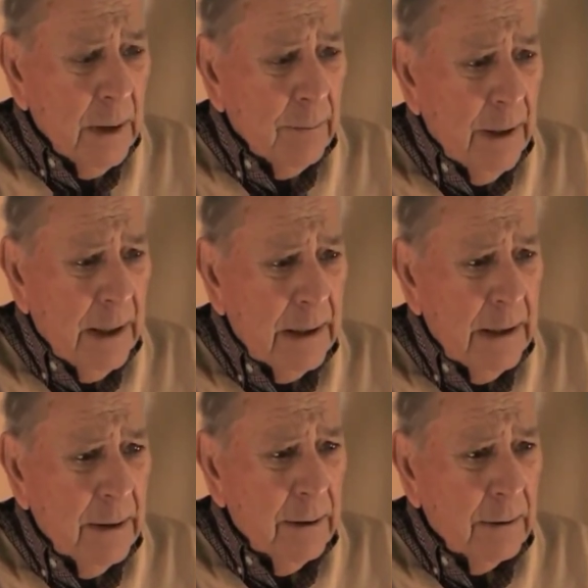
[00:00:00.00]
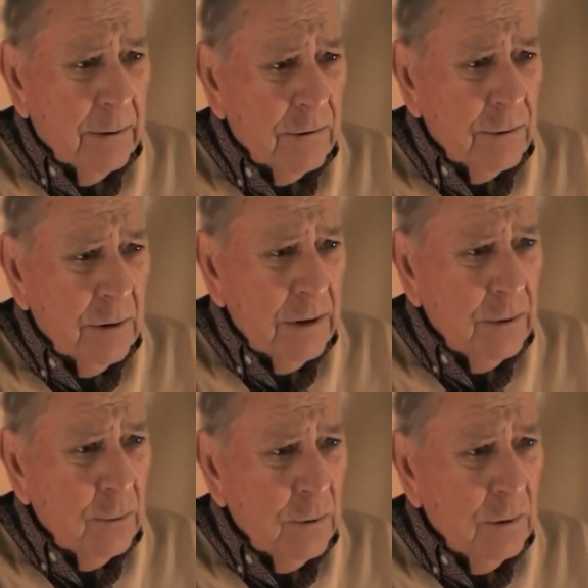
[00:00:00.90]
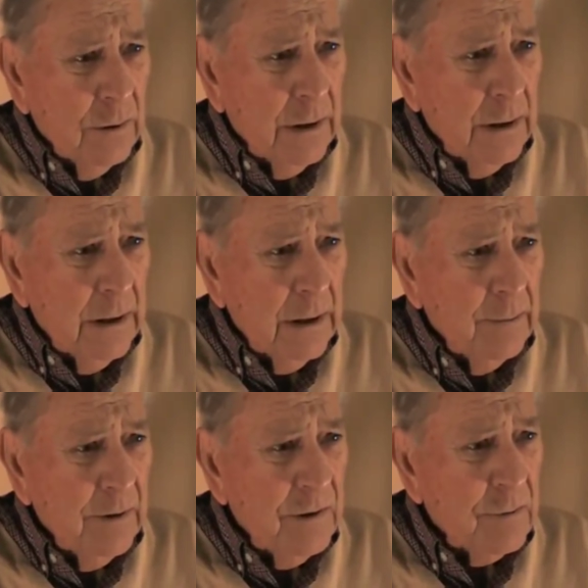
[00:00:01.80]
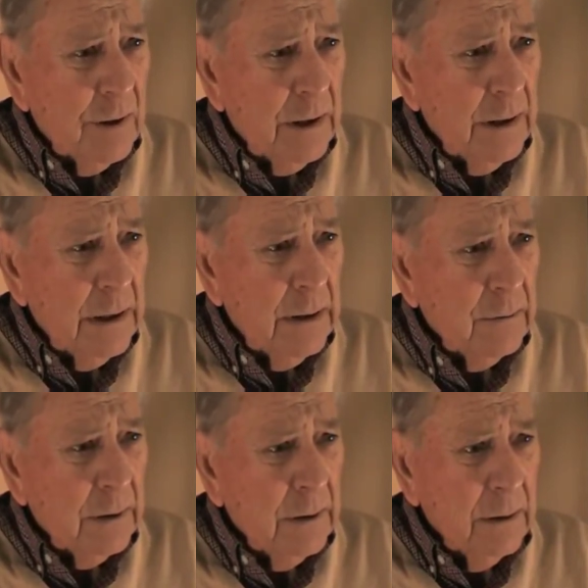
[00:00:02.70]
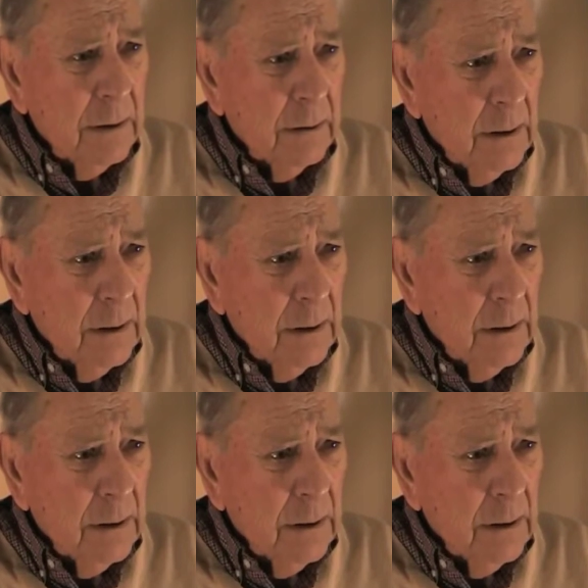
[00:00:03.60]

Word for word: bad characters around the world that had to be straightened out, and